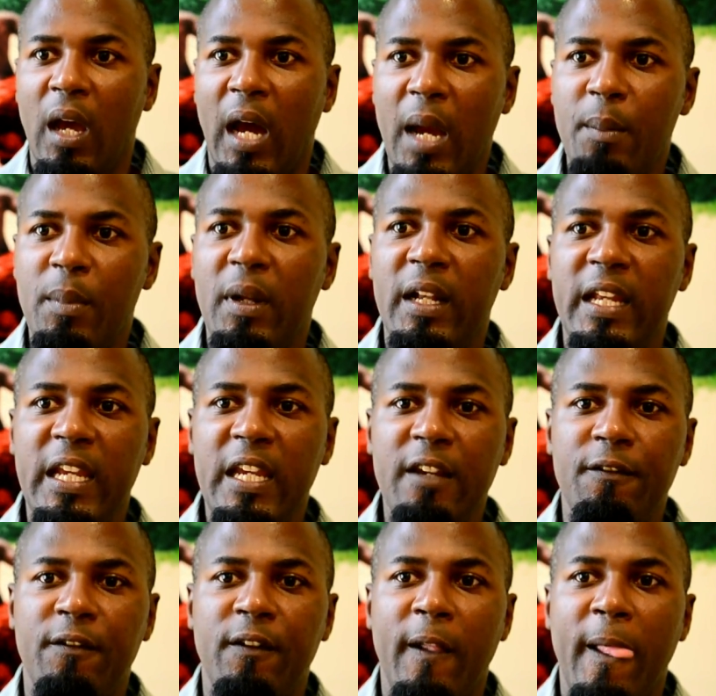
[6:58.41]
I
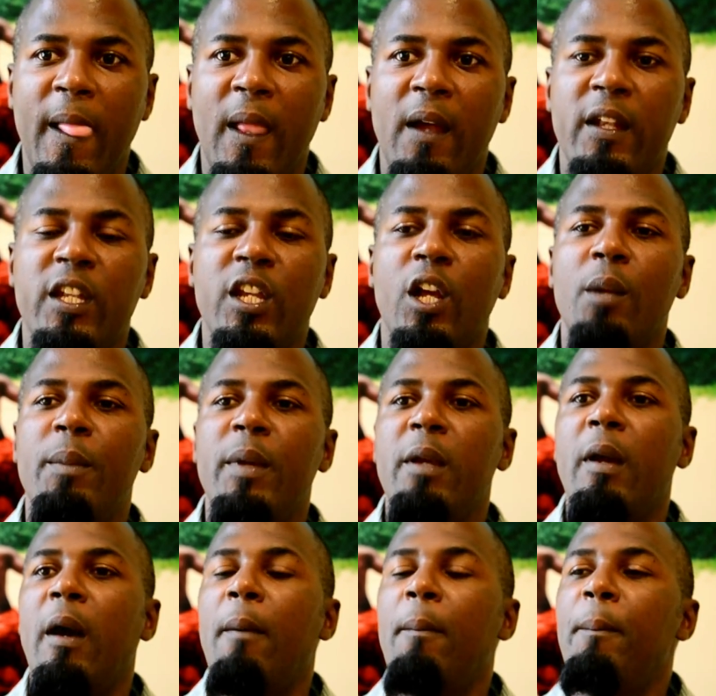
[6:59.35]
believe there will
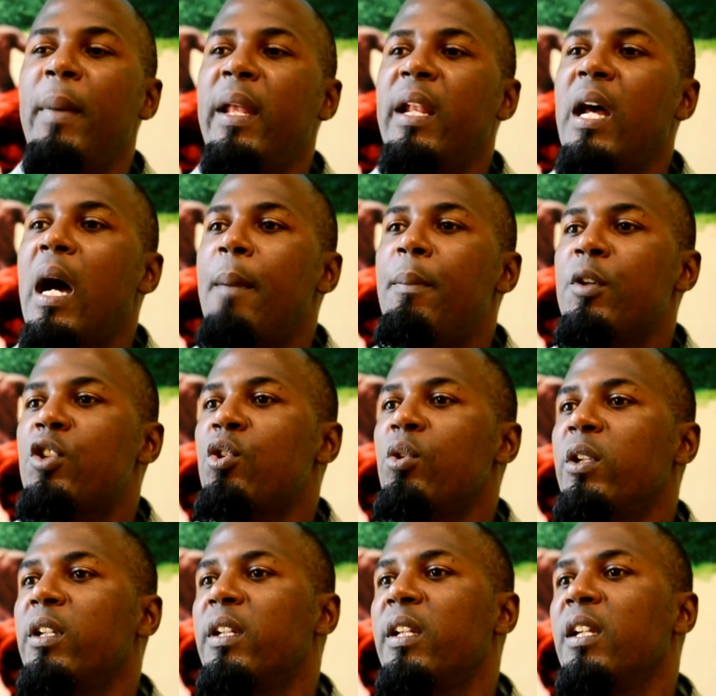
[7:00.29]
be many
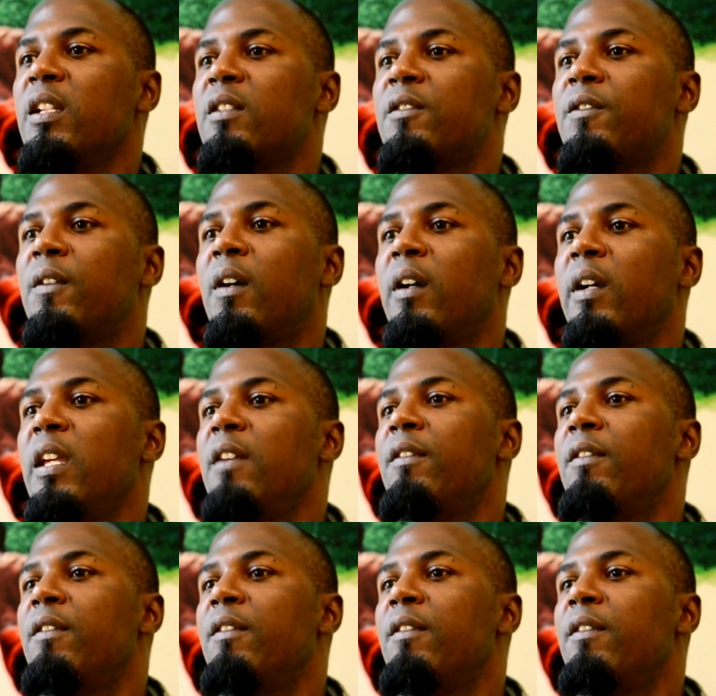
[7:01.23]
opportunities for